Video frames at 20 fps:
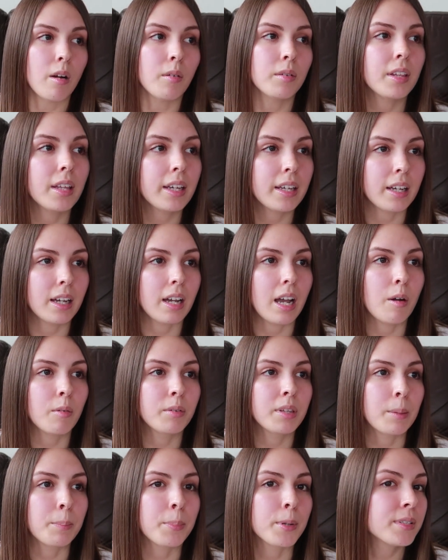I would
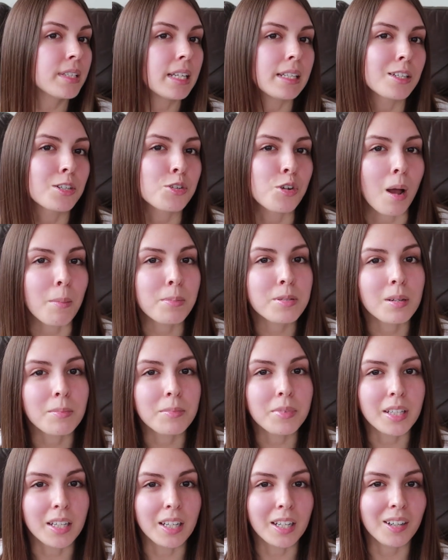like pretend to drop
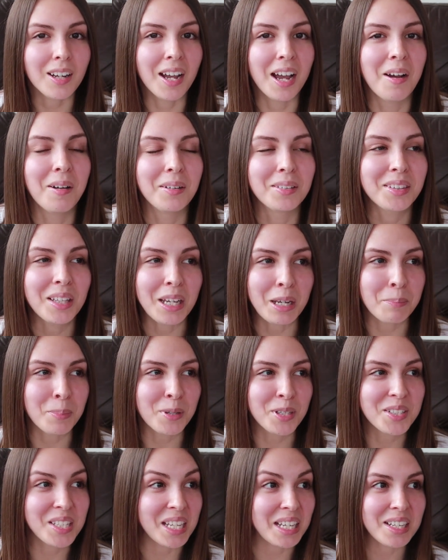something, or I would like
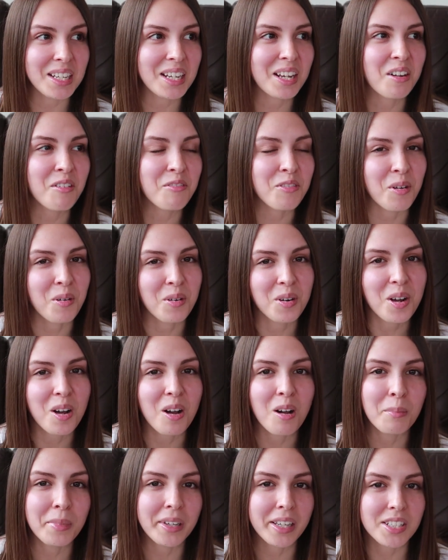pretend to get a phone
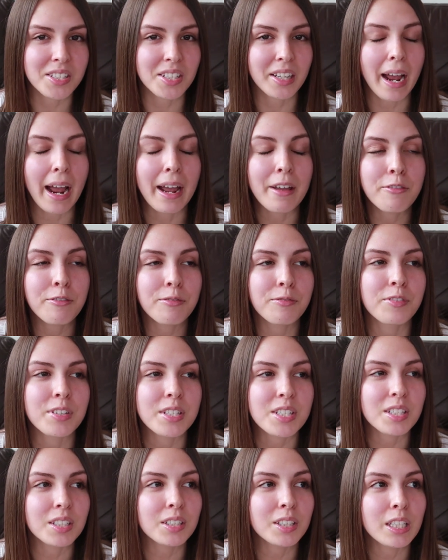call, because like I
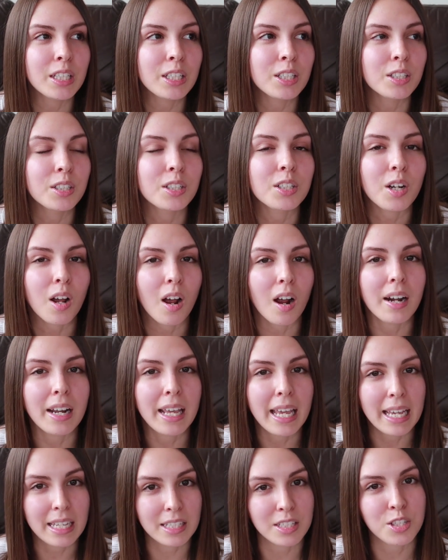physically could
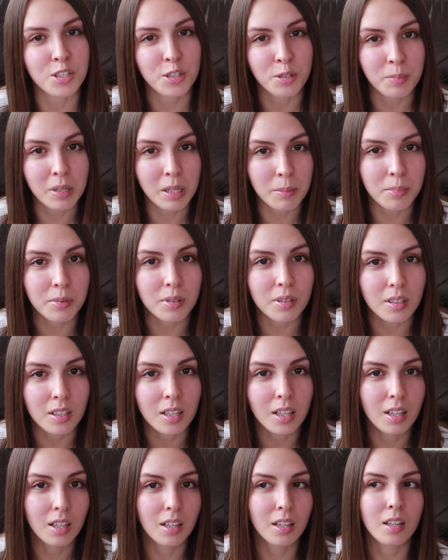not answer
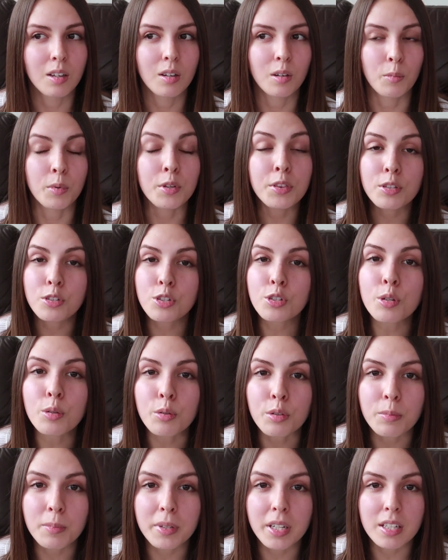people with the
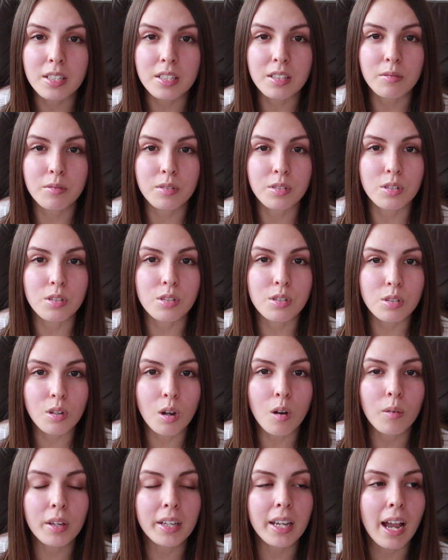truth, because it was just
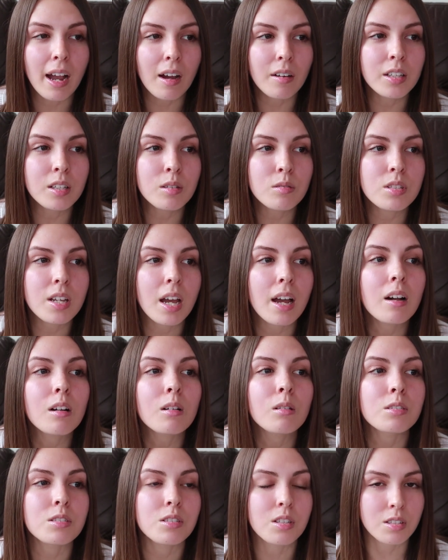so like, how do you
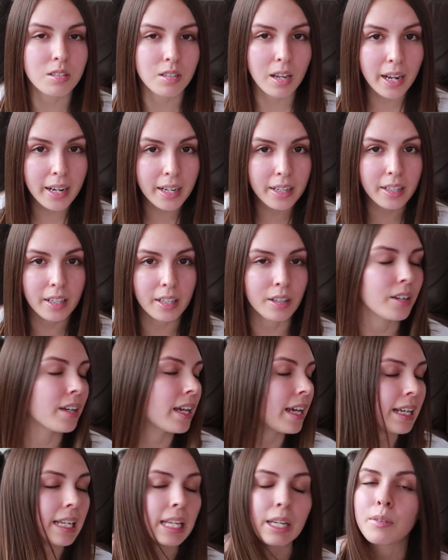tell society or
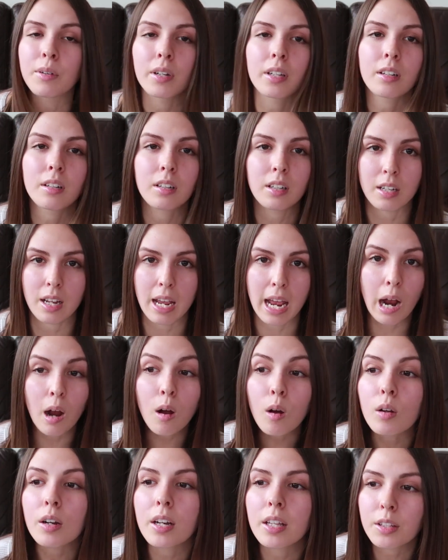anyone
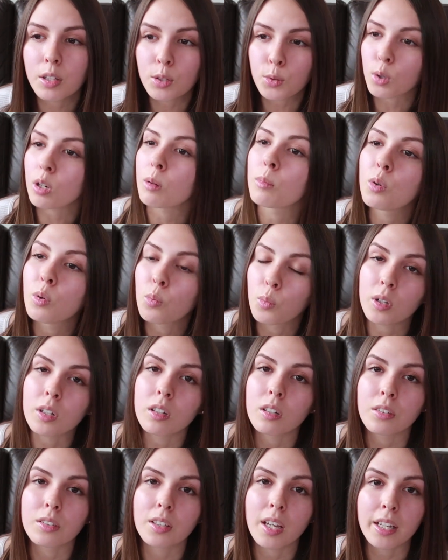out in the normal
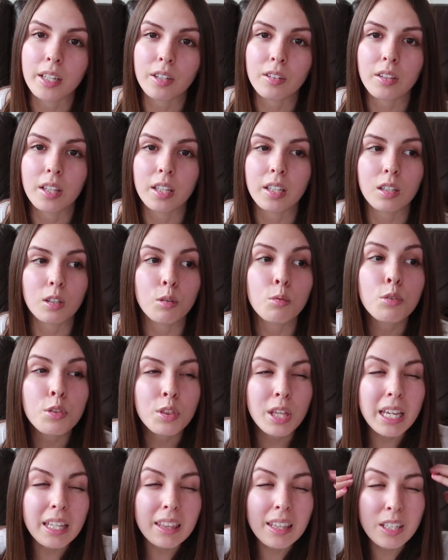world that you're like, you
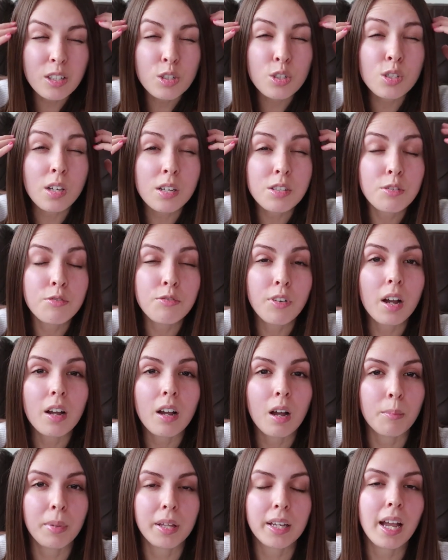think that you're such a fuck
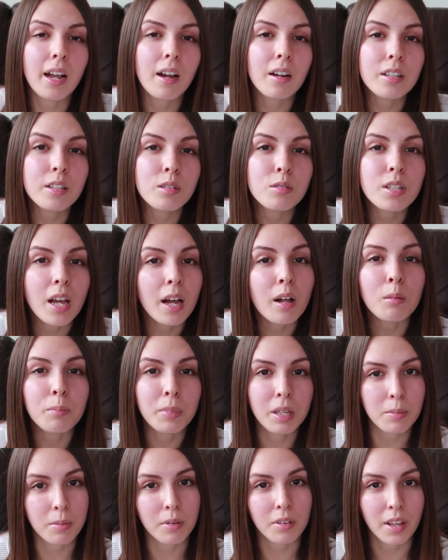up? Like, how do you tell
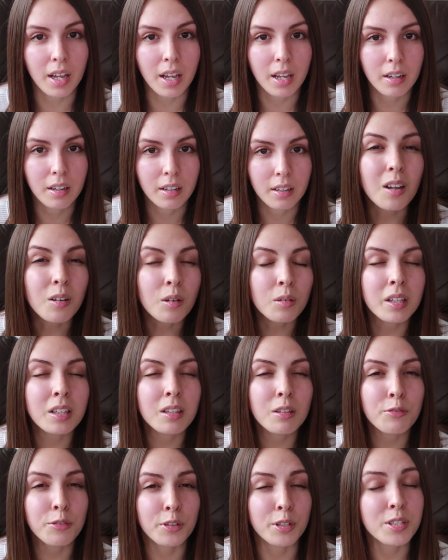people that? Not only
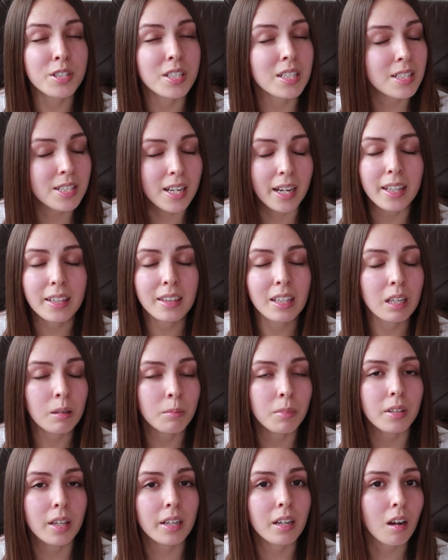the first and second
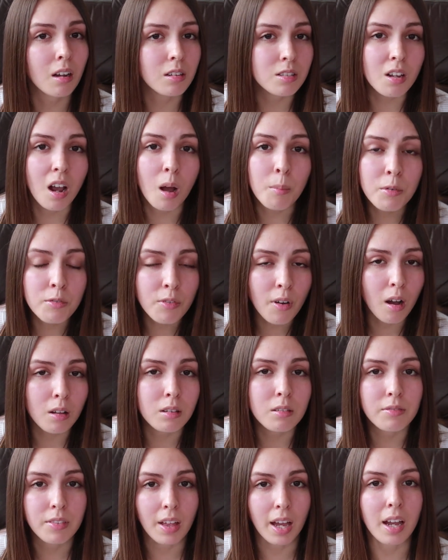thing, but like on top of
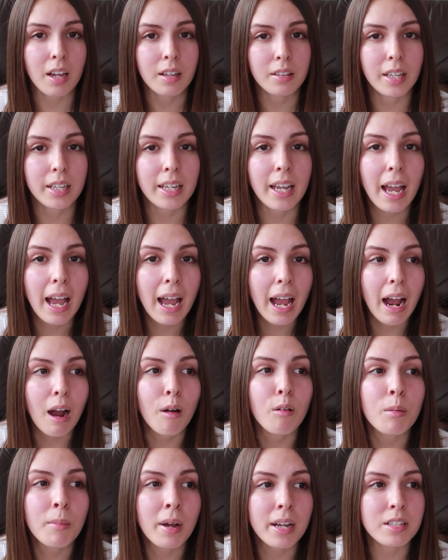all of that, like,
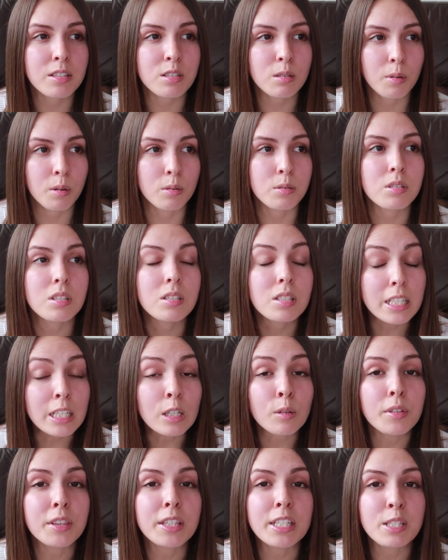how am I supposed to
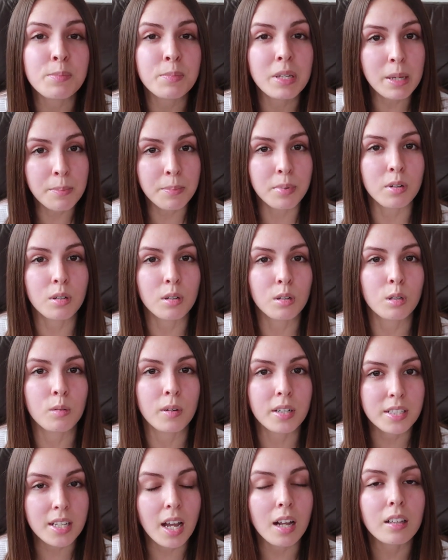deal with these people who
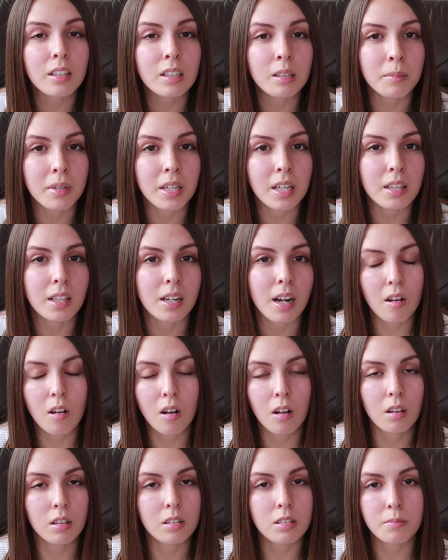are telling me that
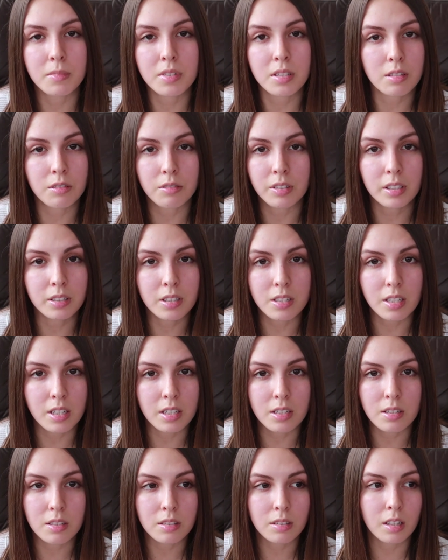alcoholism isn't a real
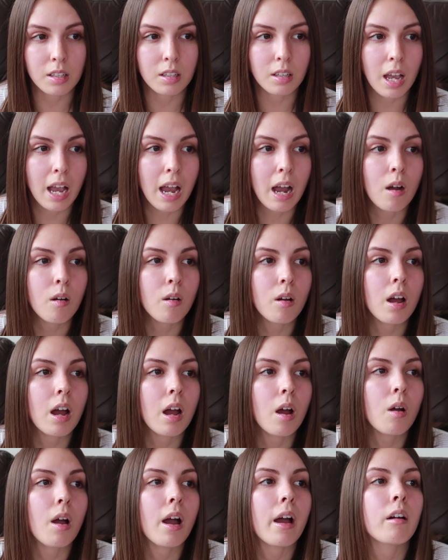disease? Like, how
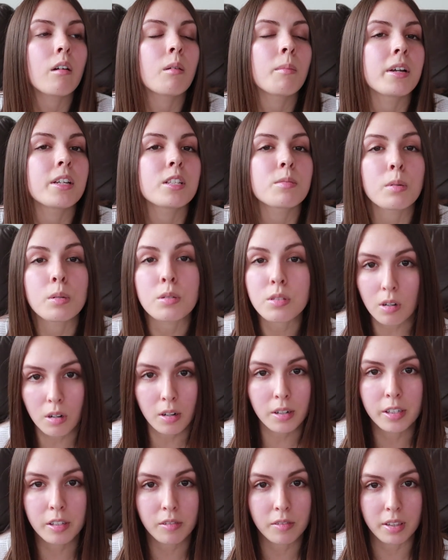am I supposed to
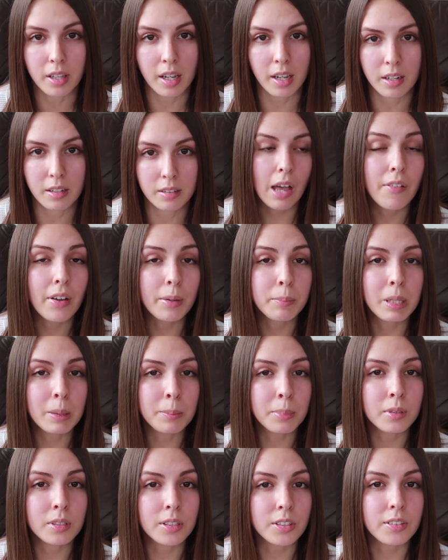argue with that? I've had
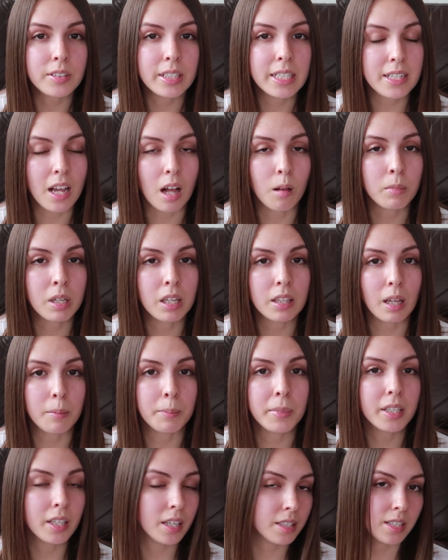people literally tell me
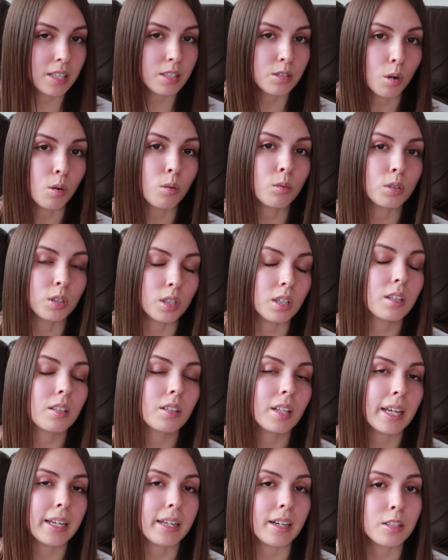that because I don't look
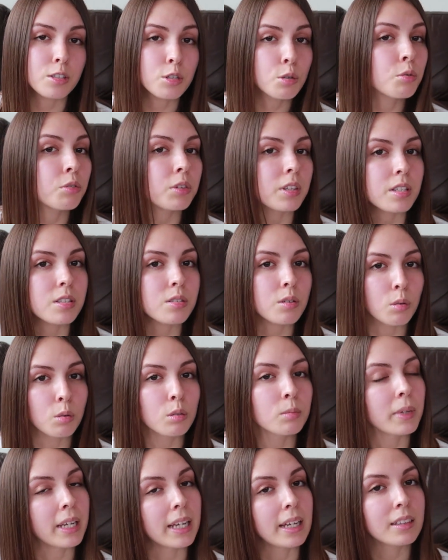like a toothless
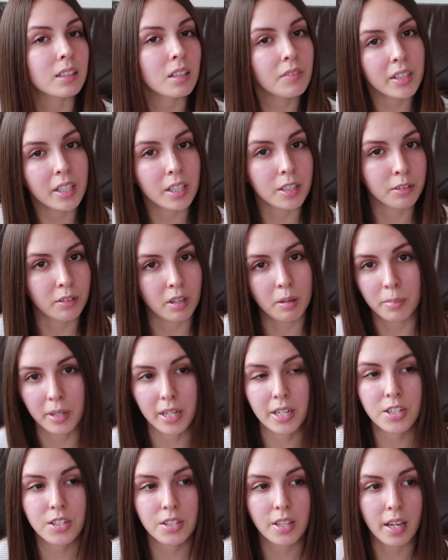old man living under a
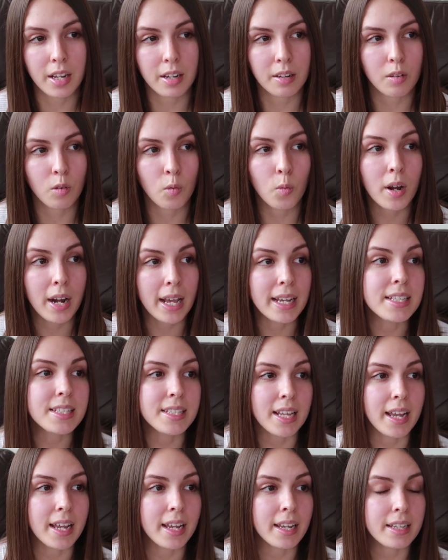bridge, that what I
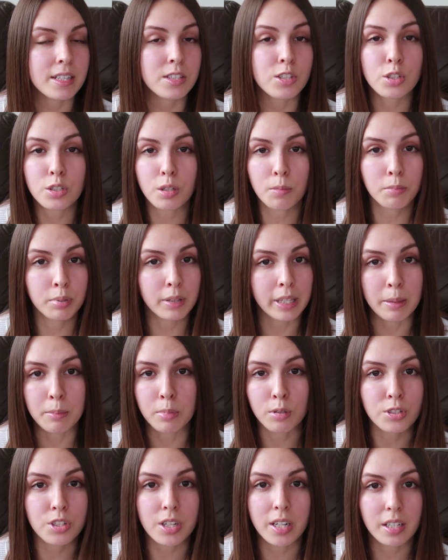say is just complete
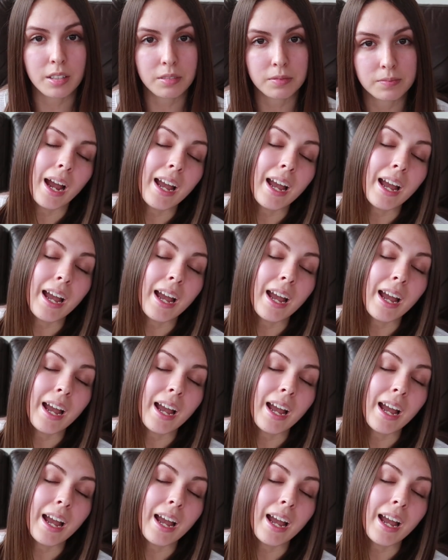bullshit.